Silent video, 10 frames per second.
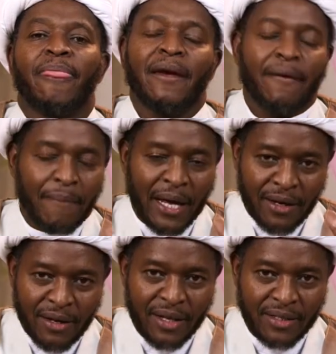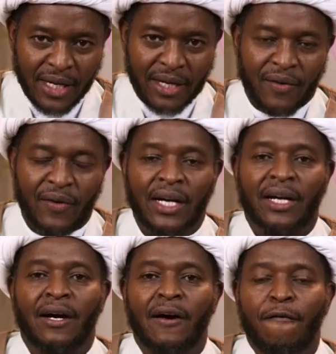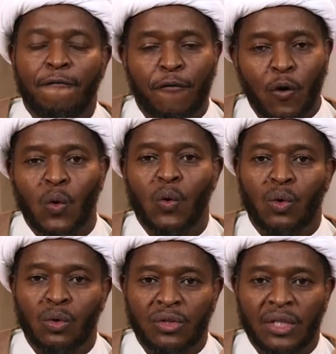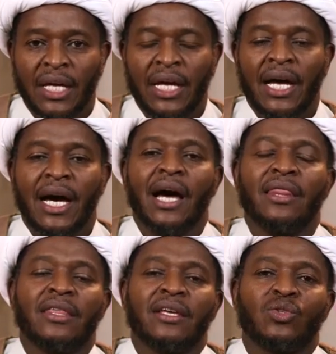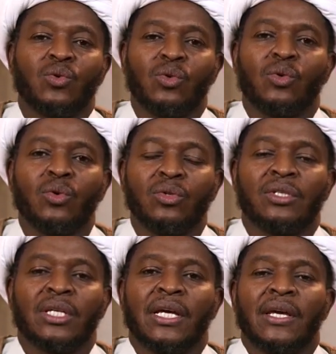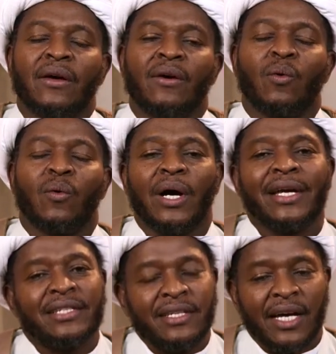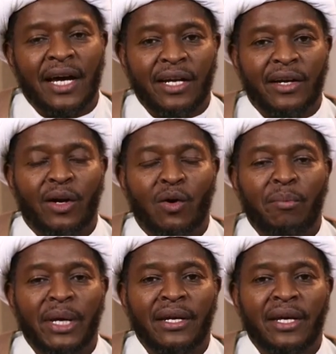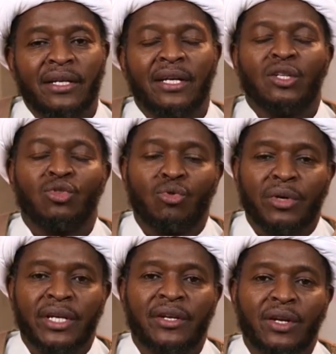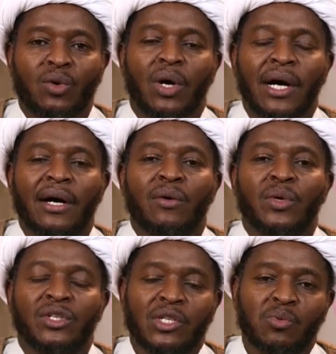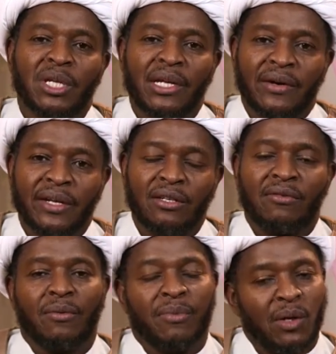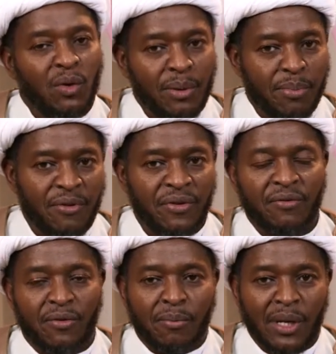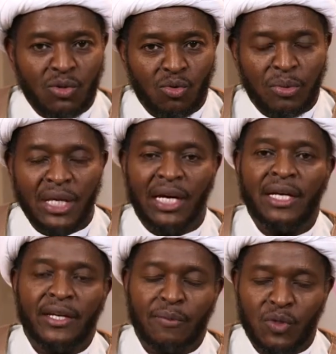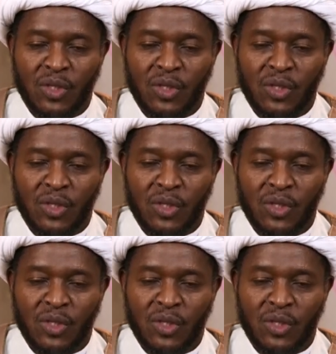eh, and in the second raka, four kunuts. And these kunuts, it is highly recommended to read the dua which has been narrated from the Holy Prophet from Ma'sumina alayhi